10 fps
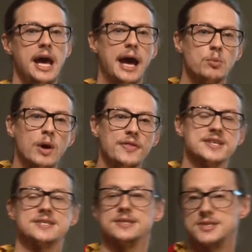And what
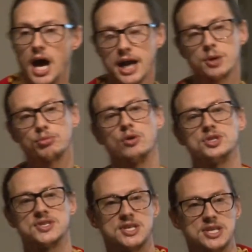this design
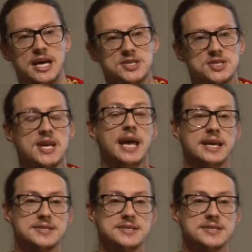approach suggests